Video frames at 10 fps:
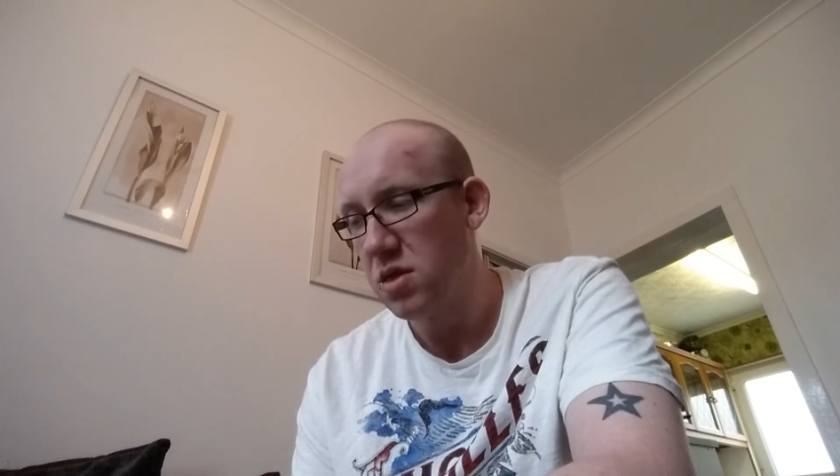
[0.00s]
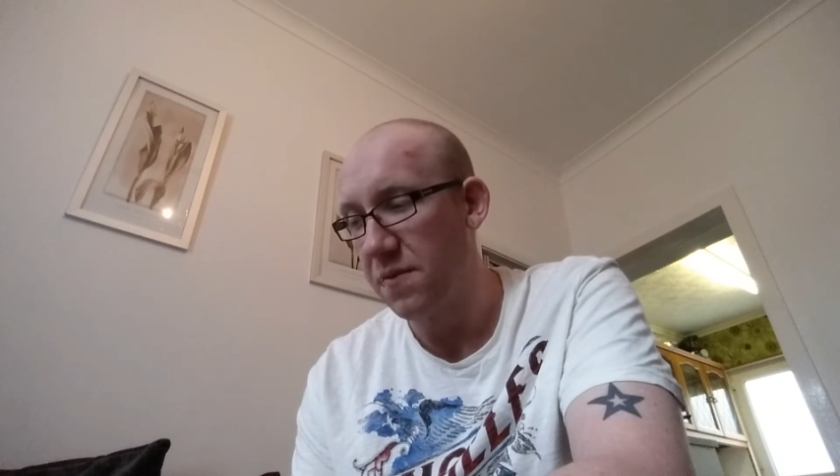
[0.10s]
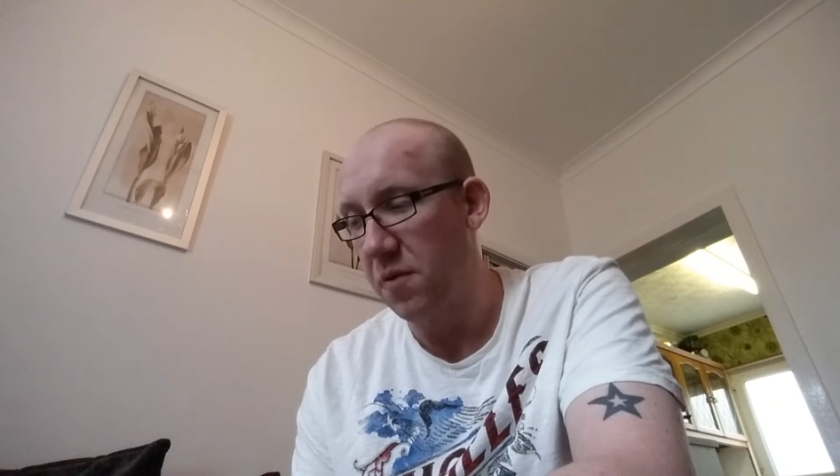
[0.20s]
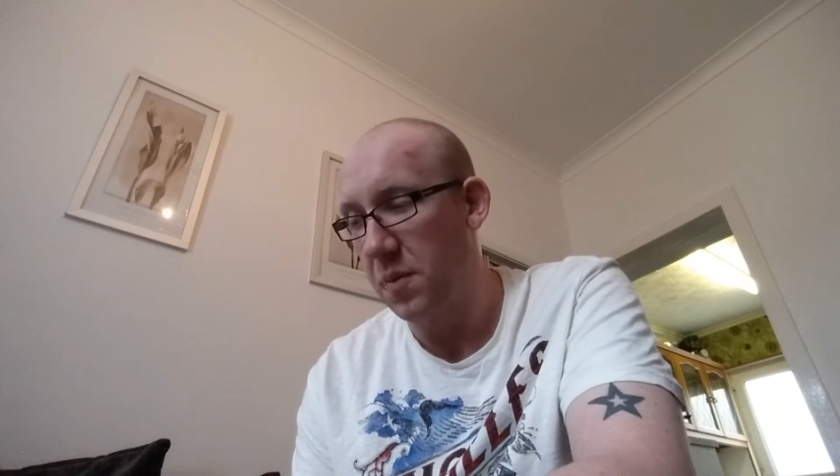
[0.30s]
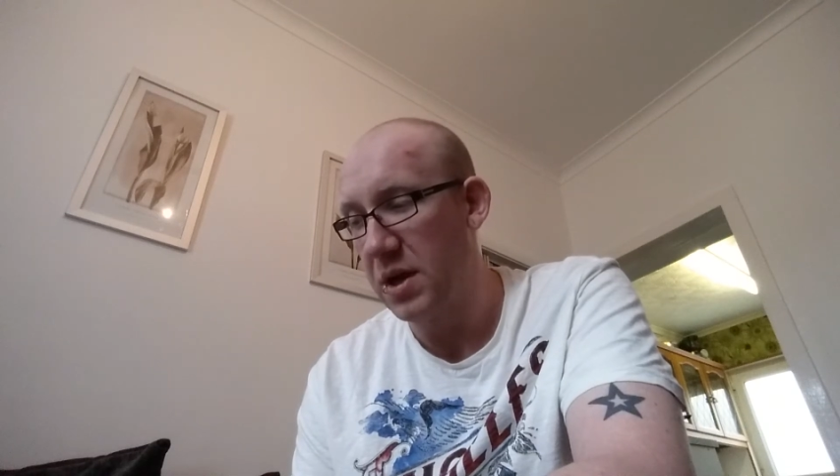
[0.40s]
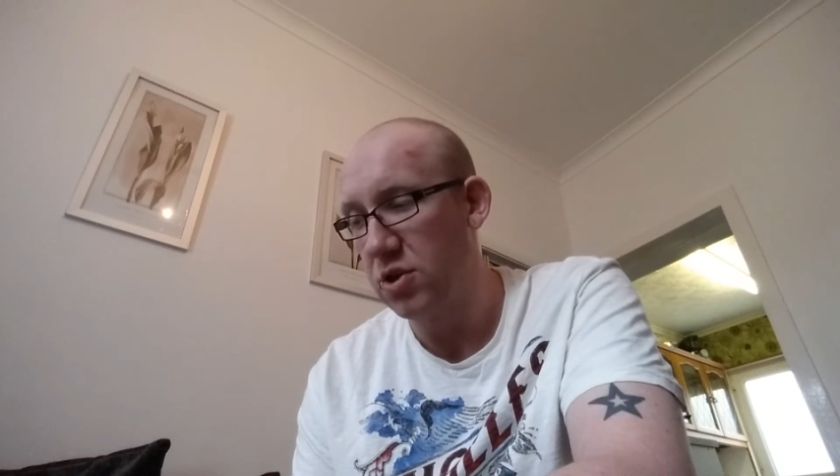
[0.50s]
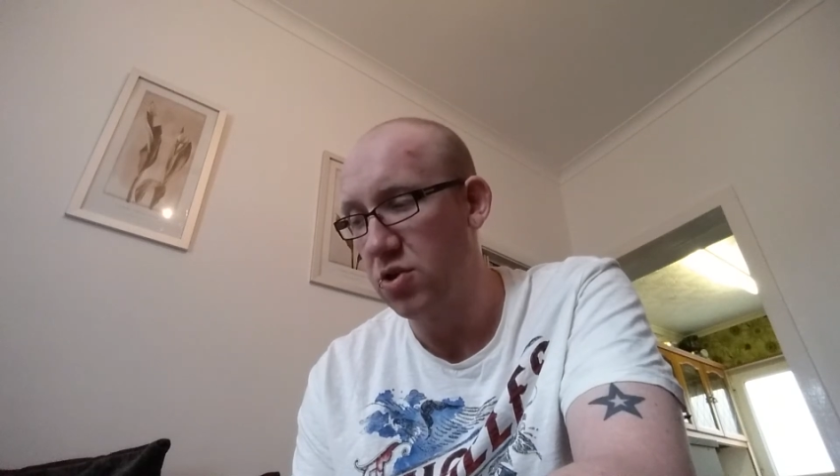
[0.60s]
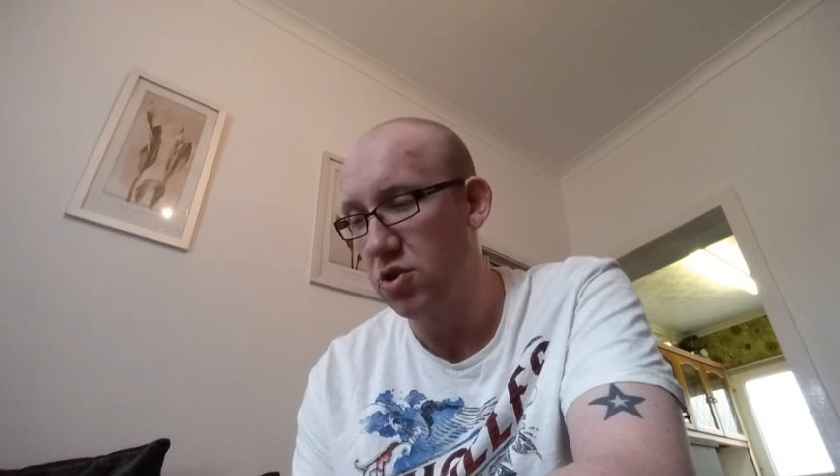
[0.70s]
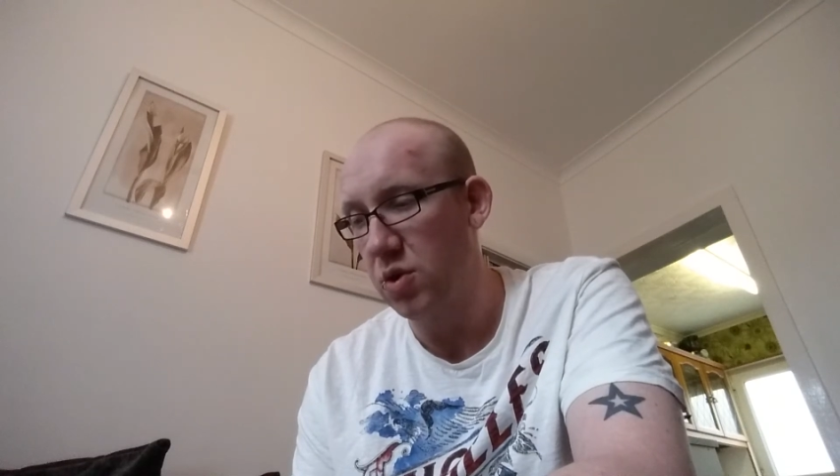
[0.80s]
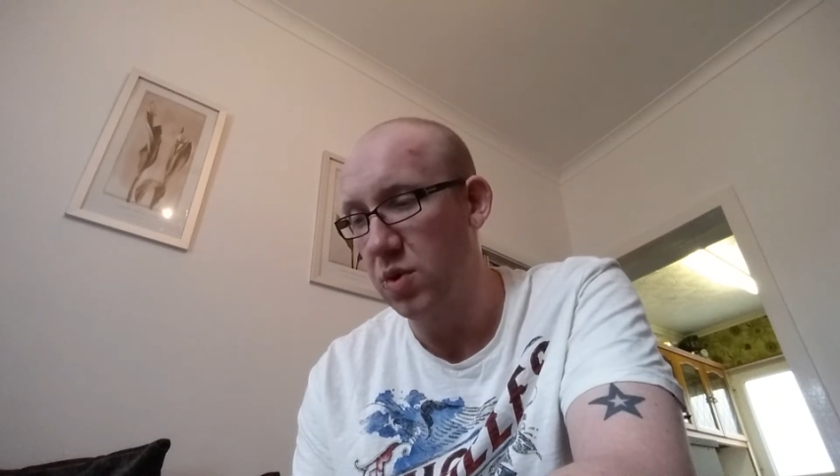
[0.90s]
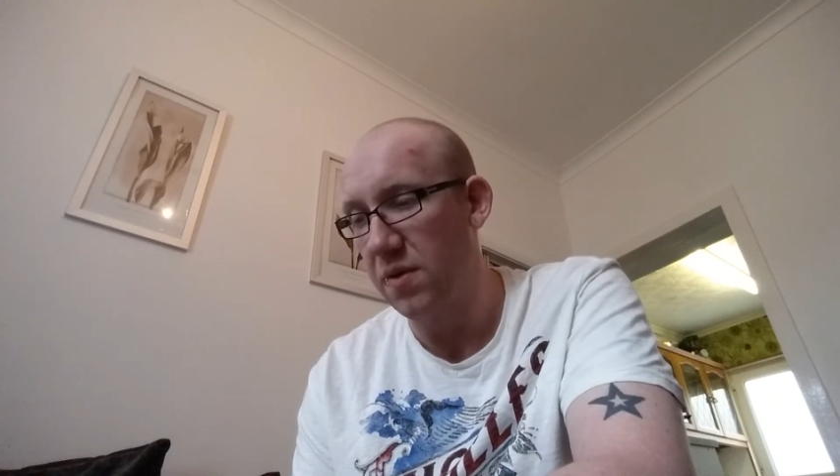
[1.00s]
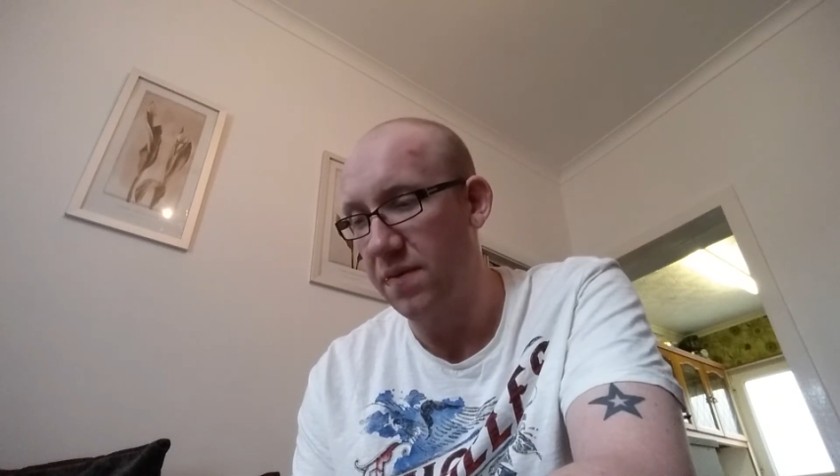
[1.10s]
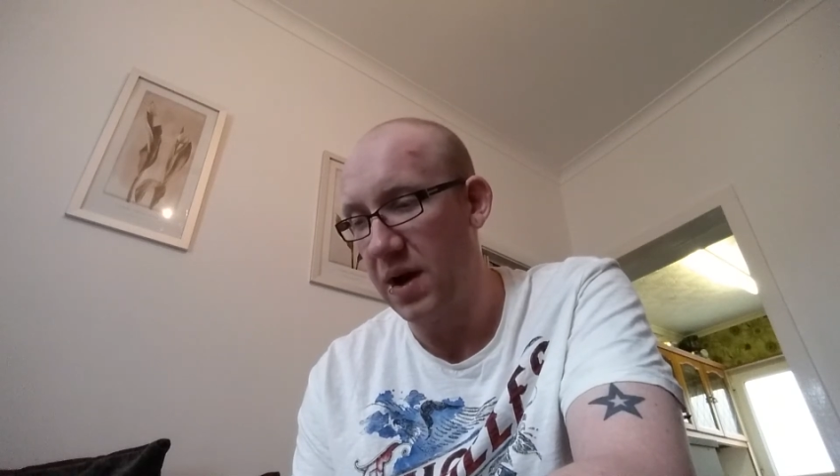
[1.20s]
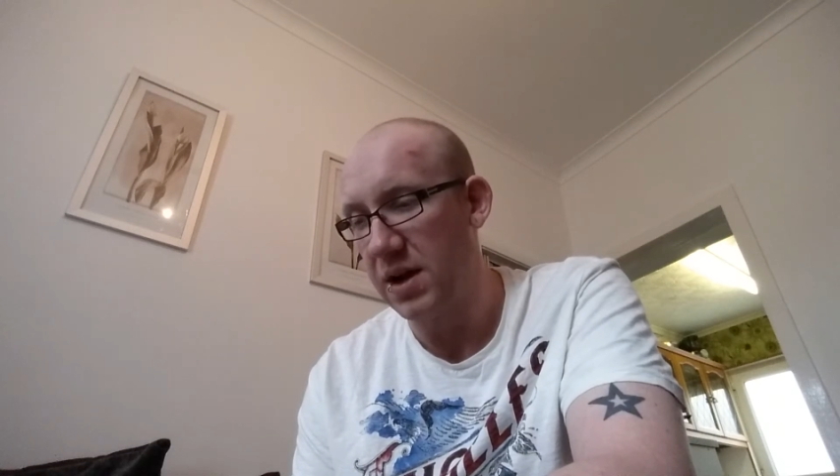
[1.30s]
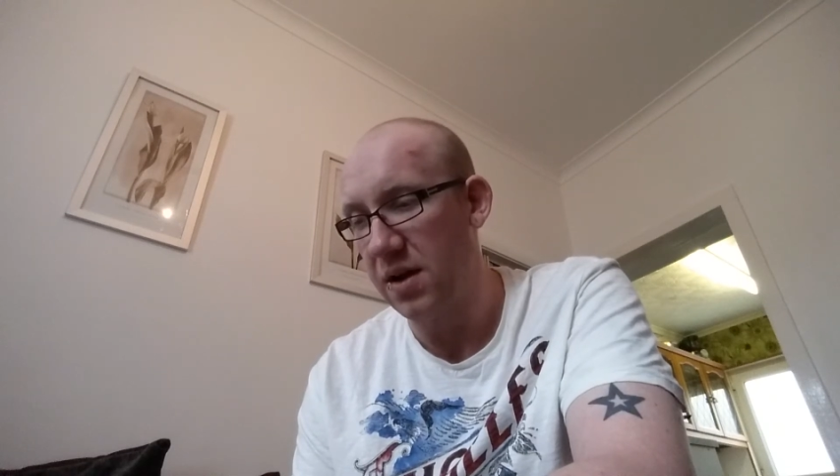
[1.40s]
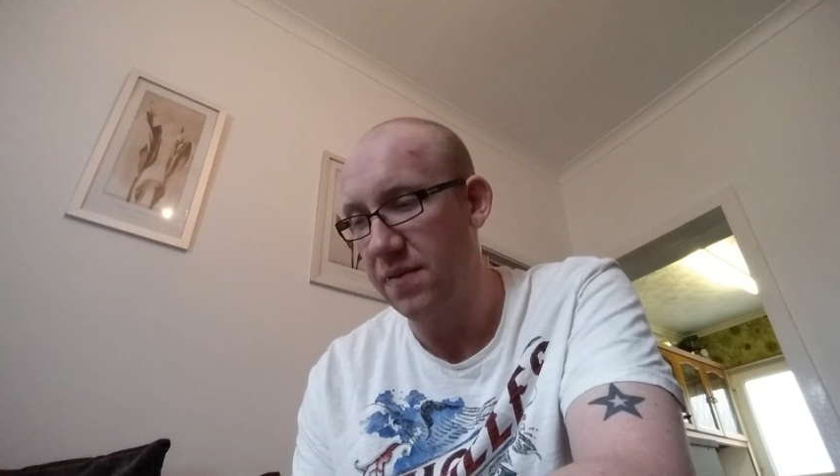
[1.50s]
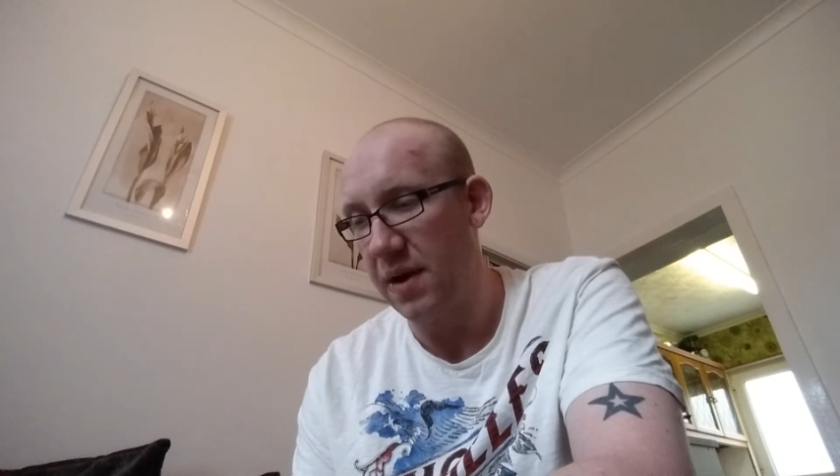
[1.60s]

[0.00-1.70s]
The formation's unit of Vanguard